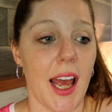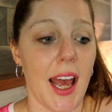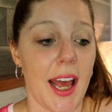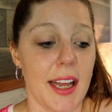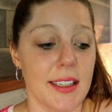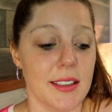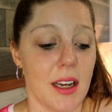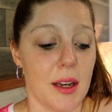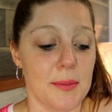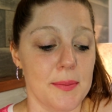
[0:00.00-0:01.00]
and
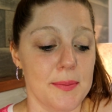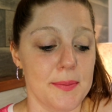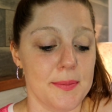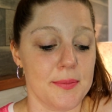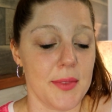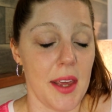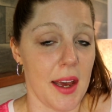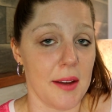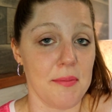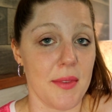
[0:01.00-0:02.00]
um,
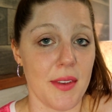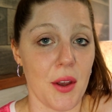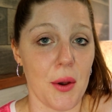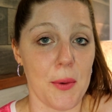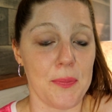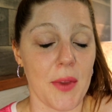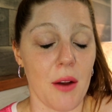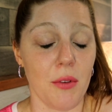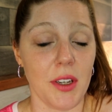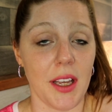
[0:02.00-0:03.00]
yeah so I
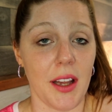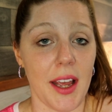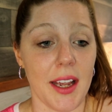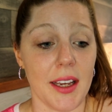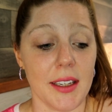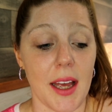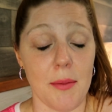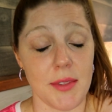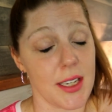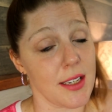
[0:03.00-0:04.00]
really like
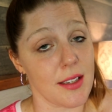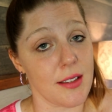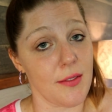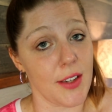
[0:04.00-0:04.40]
empties